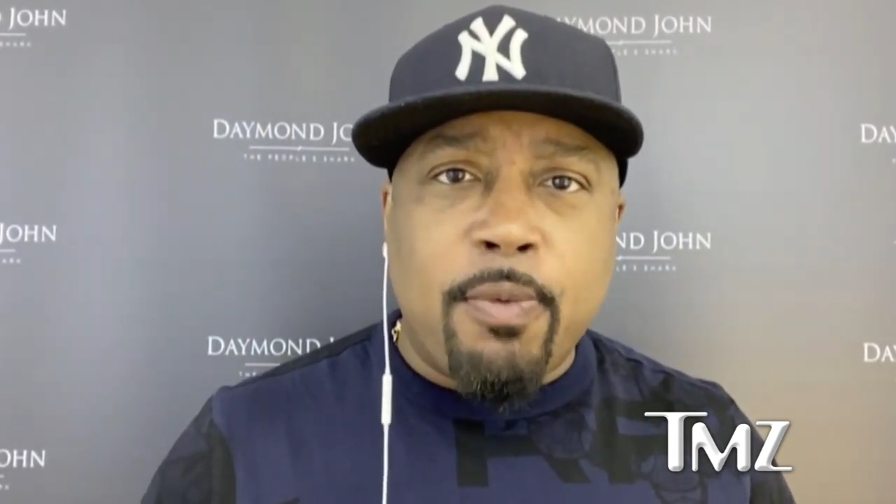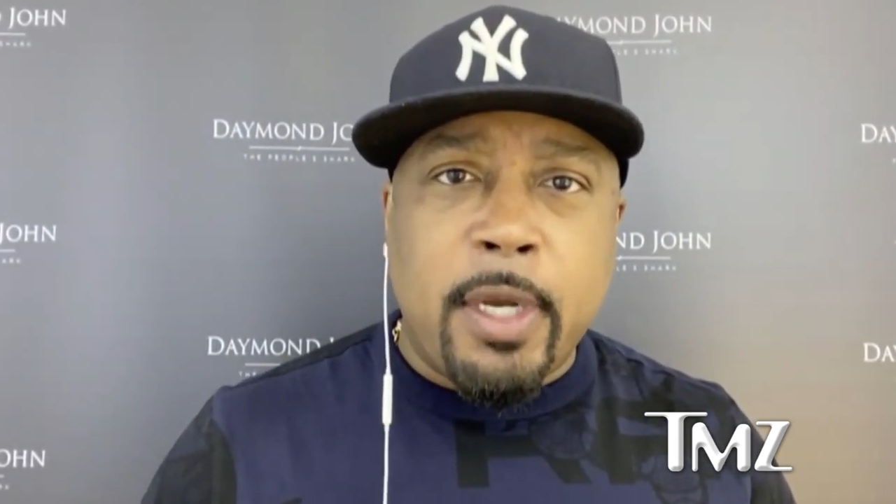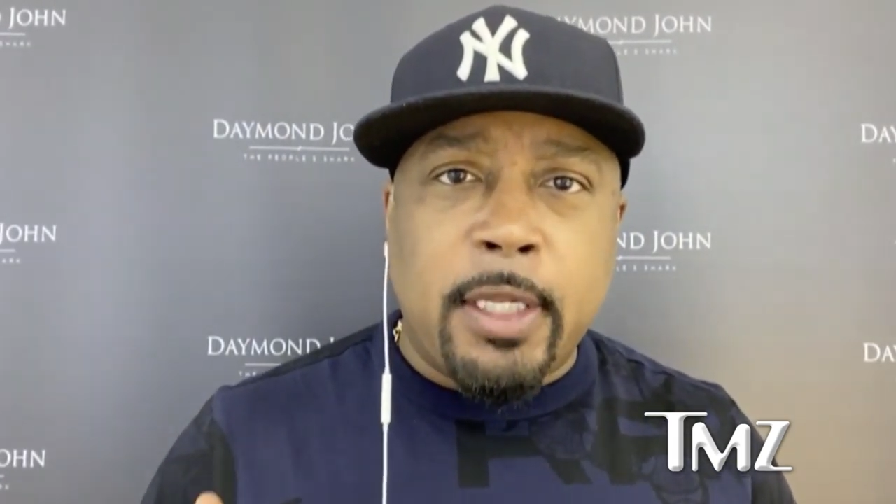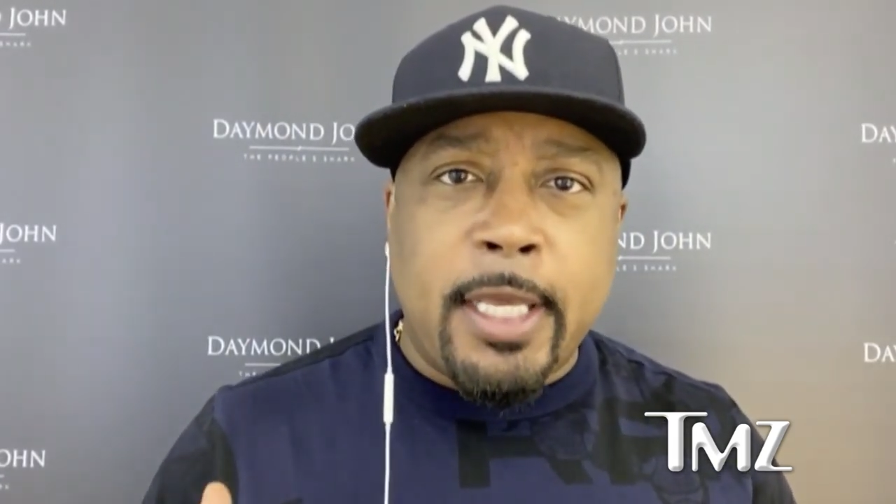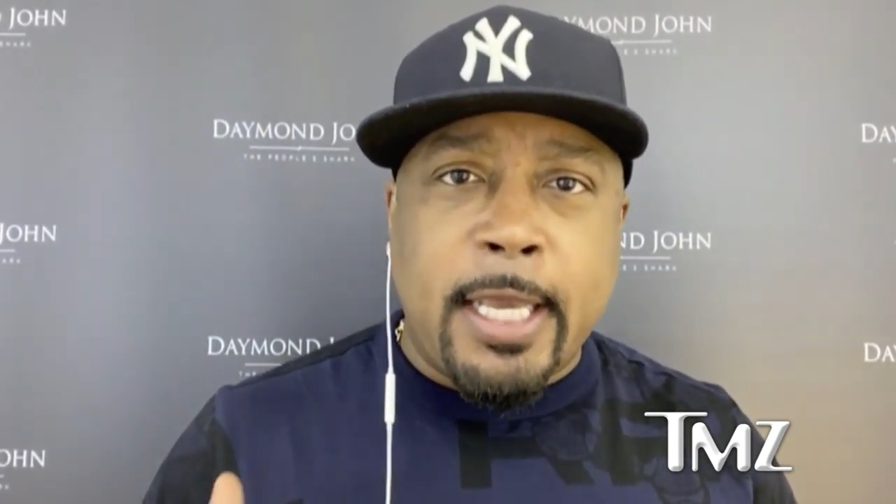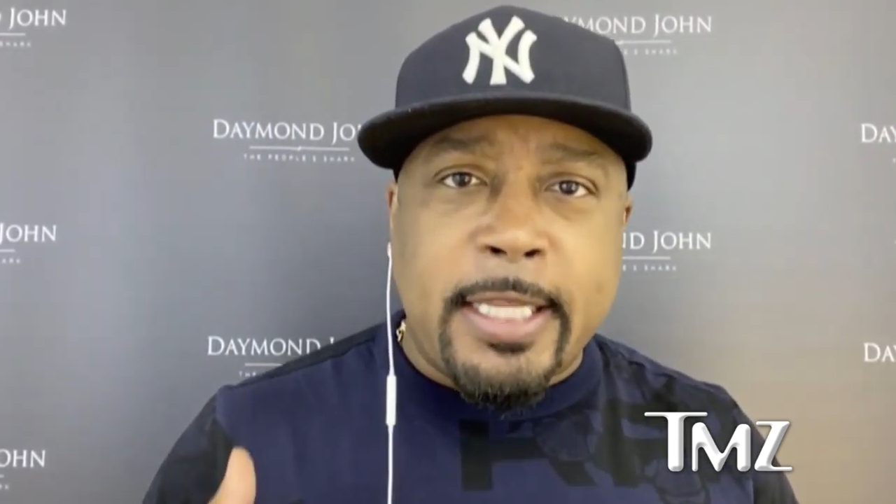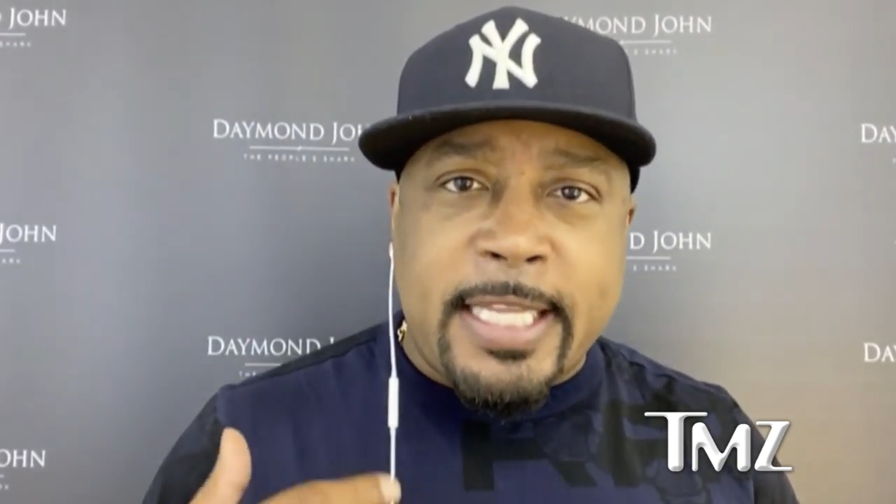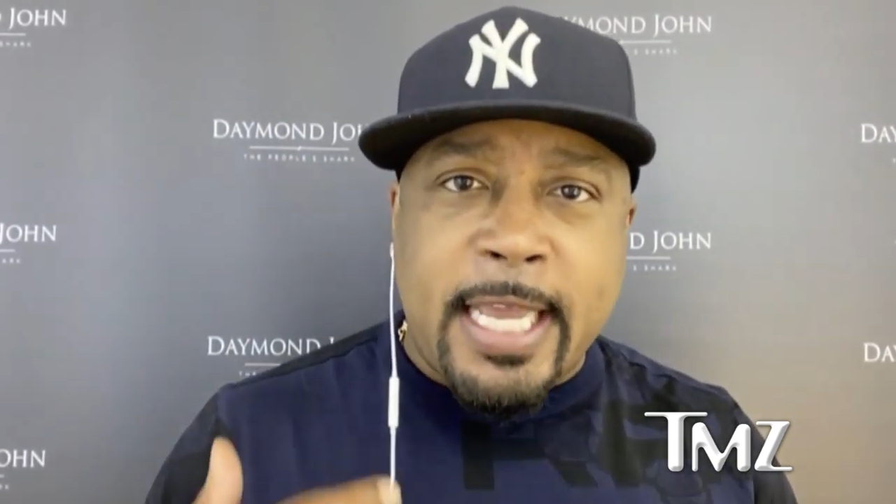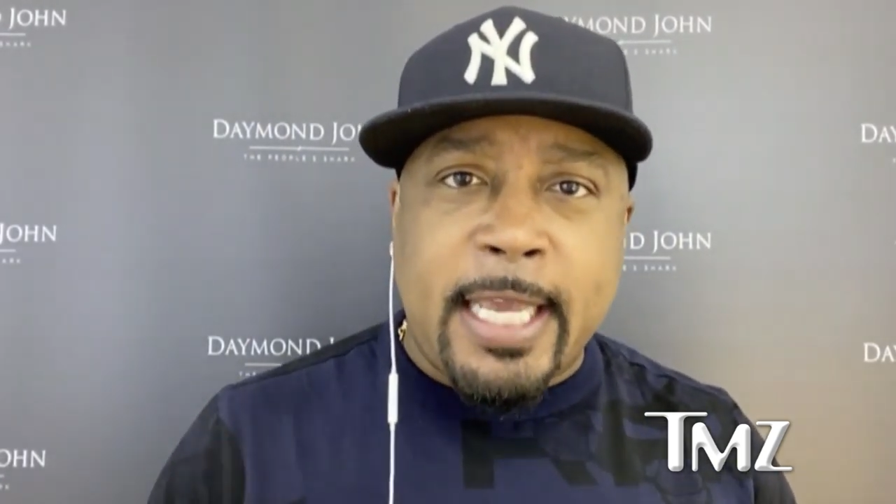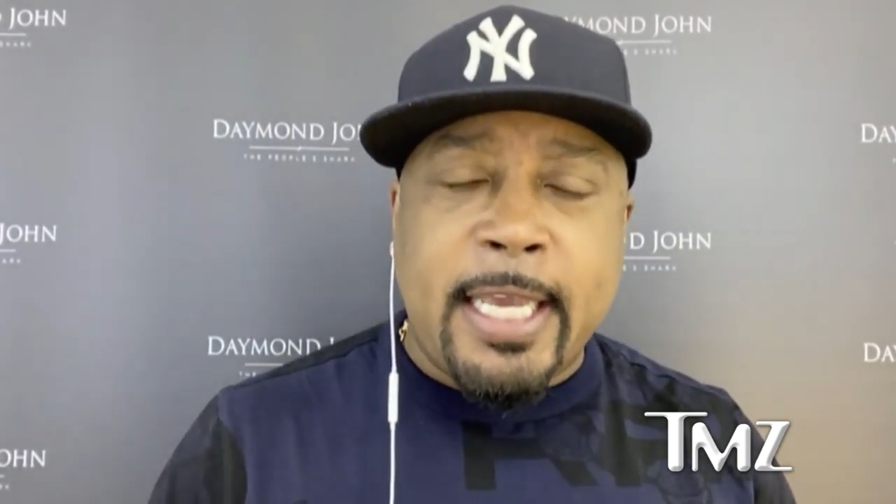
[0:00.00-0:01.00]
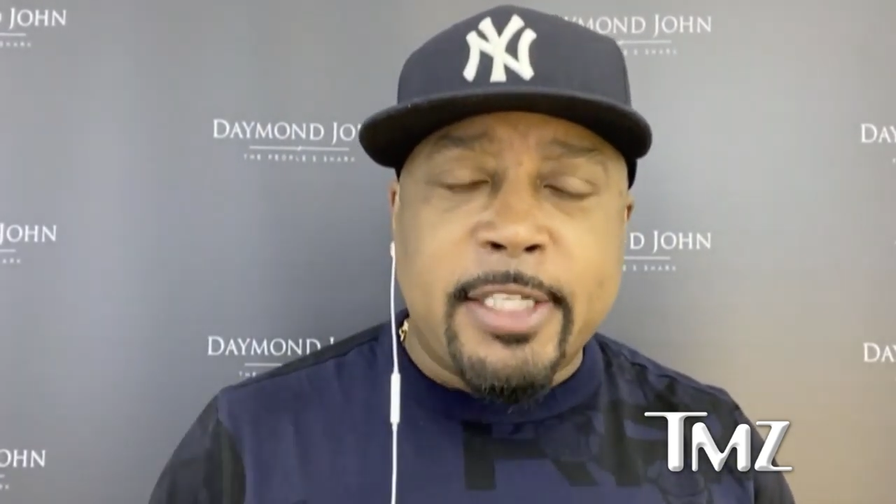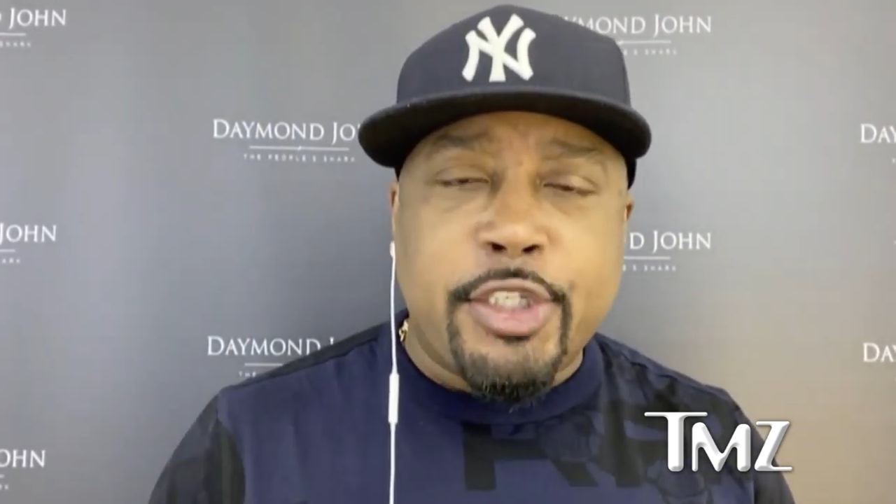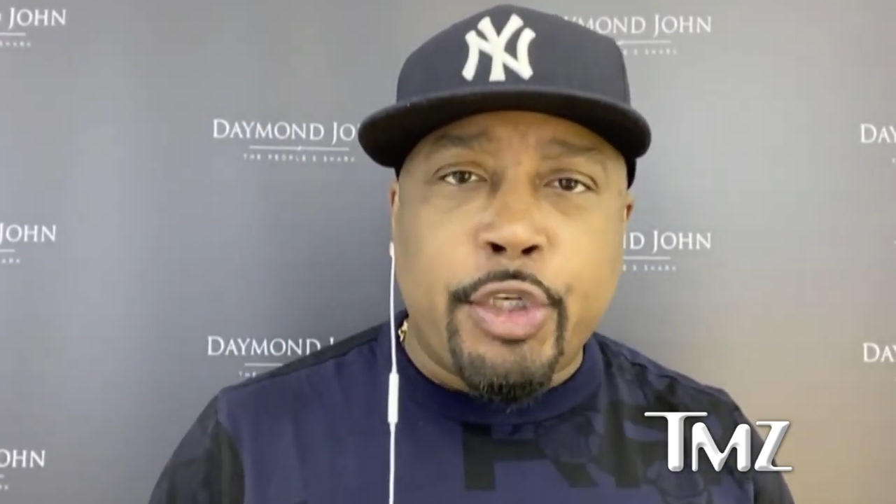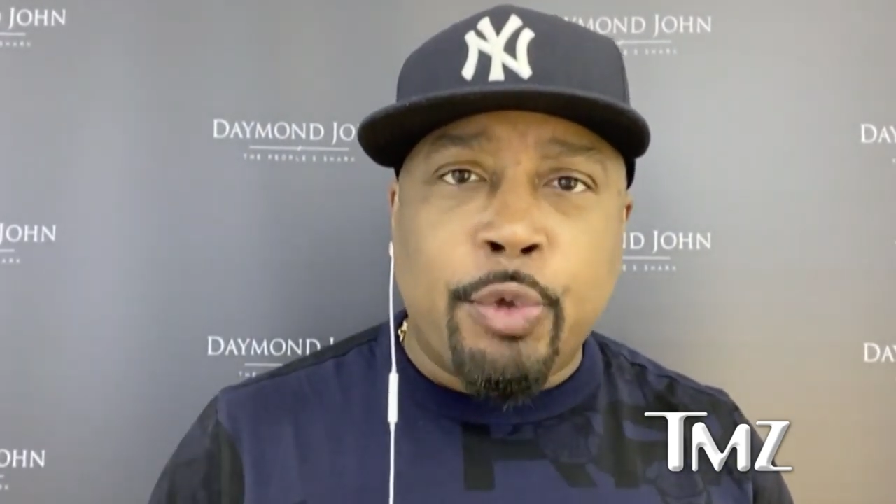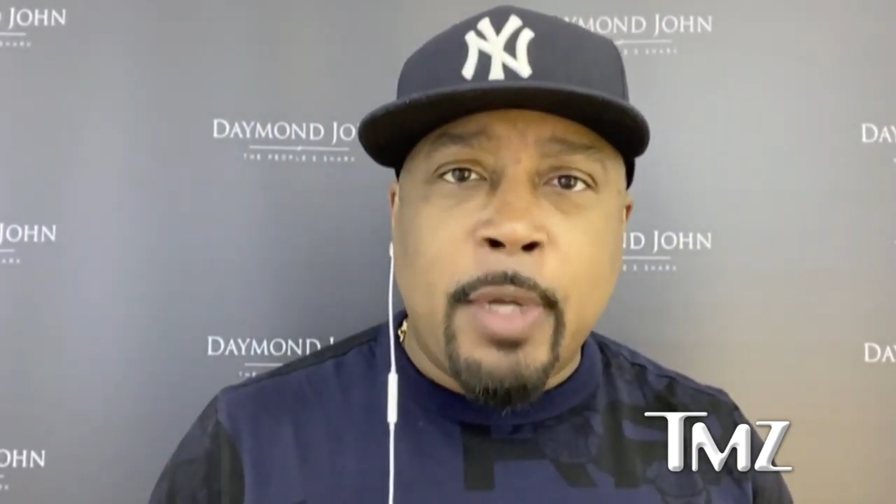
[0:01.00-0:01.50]
really dig
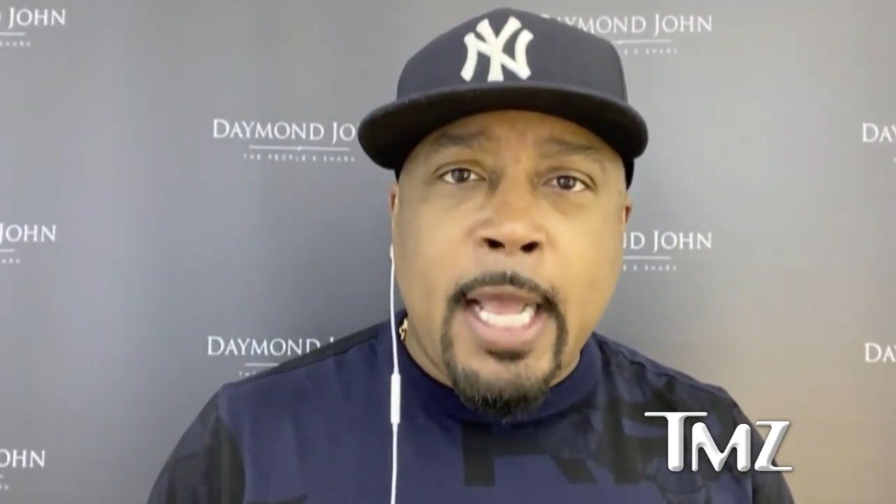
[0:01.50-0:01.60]
into.